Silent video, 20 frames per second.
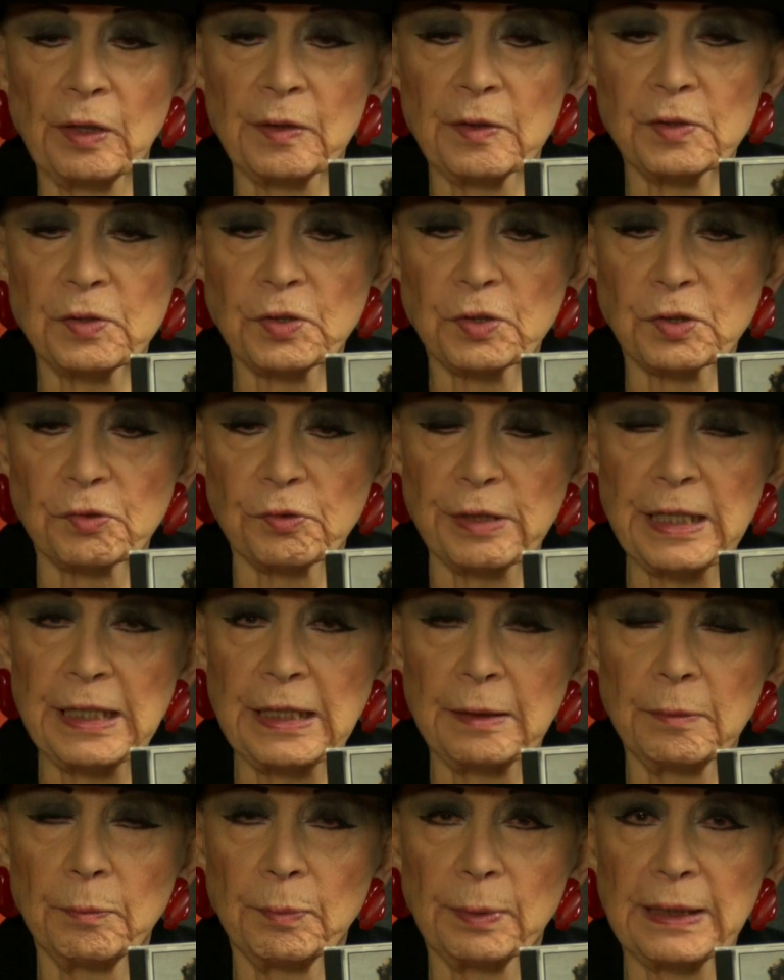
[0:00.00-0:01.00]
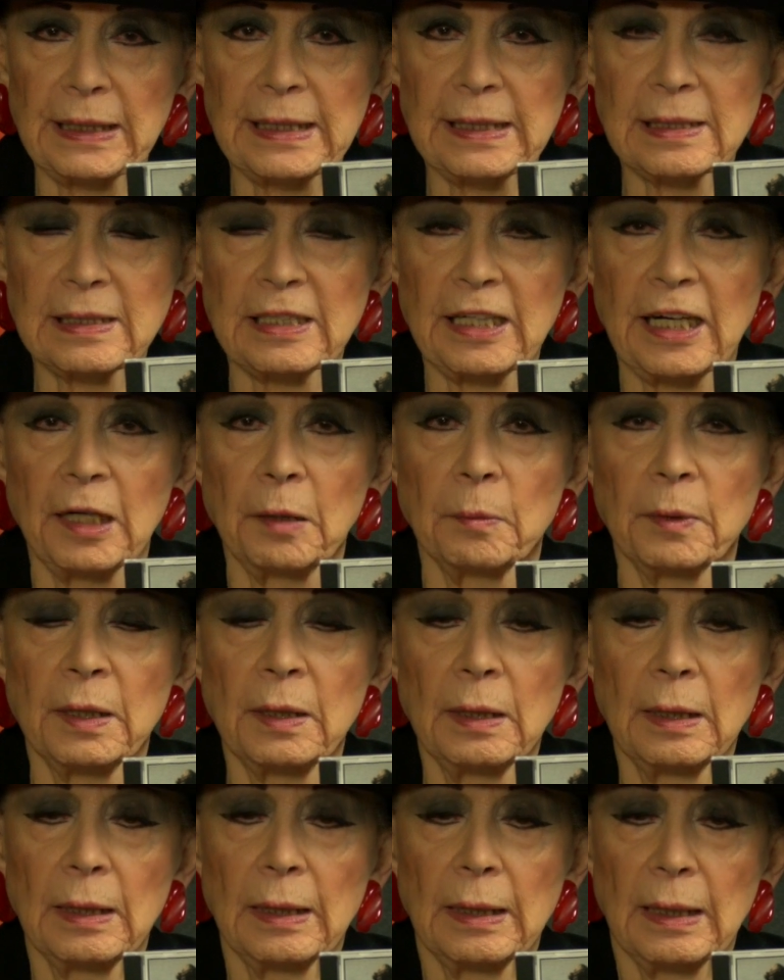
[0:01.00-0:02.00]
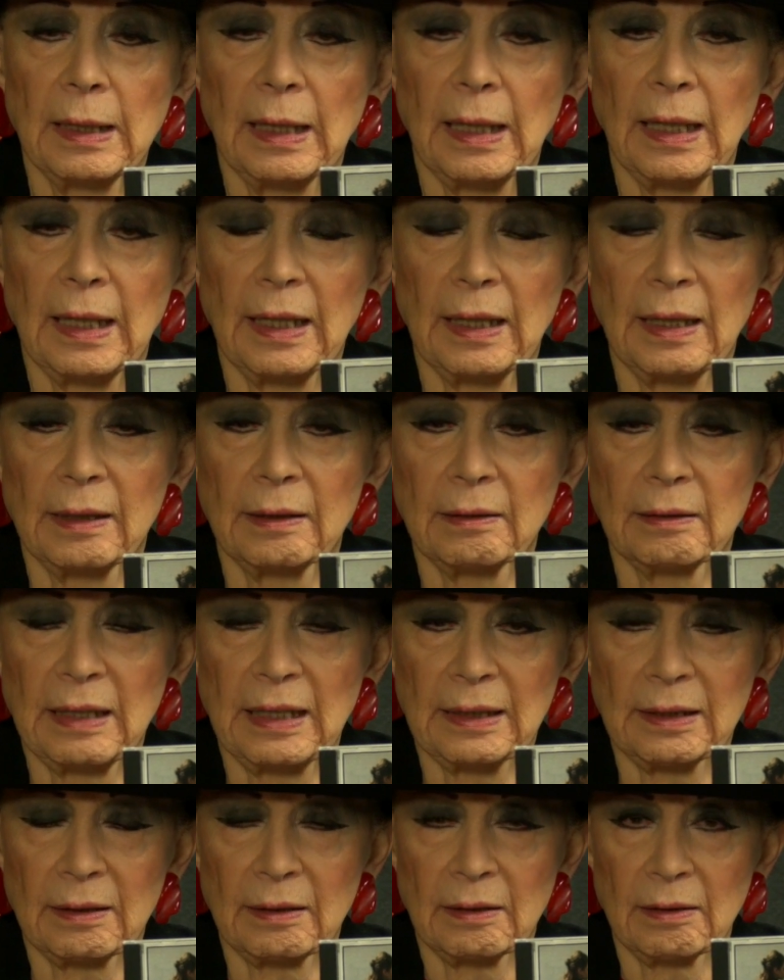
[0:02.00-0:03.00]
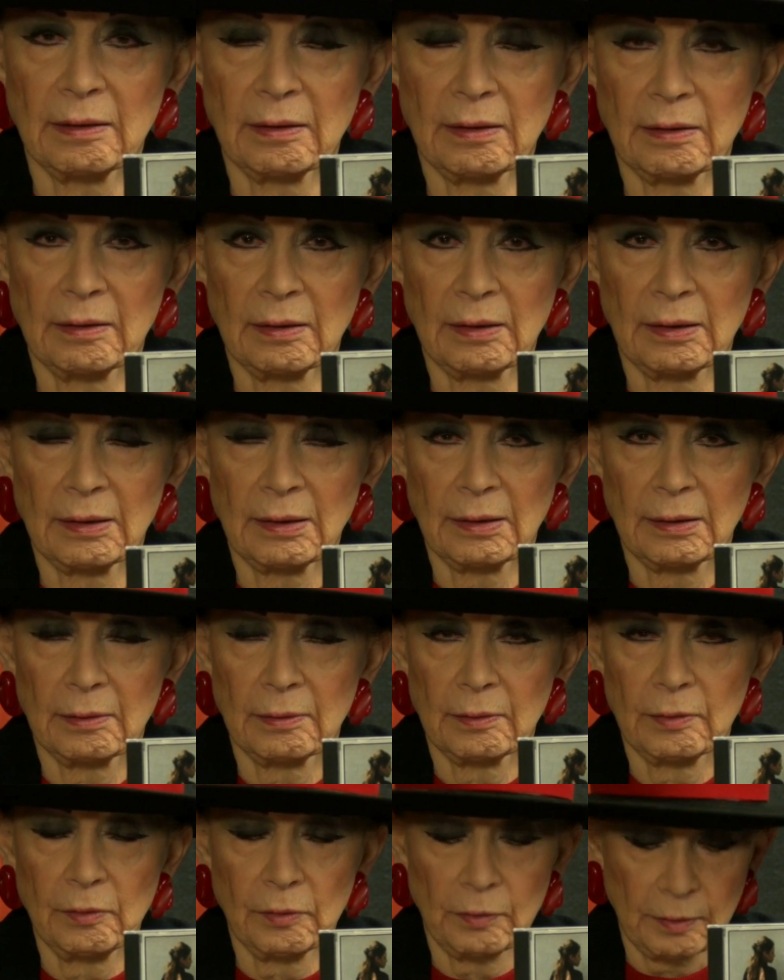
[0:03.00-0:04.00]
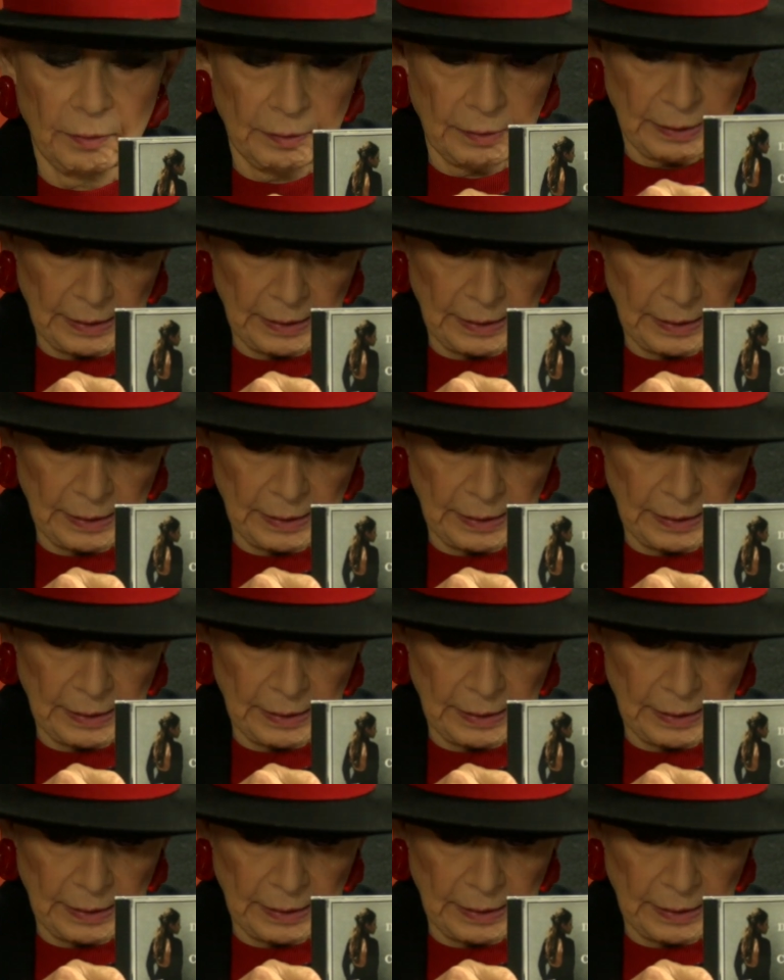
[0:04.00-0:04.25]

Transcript: on the screen, please, Damon, that you can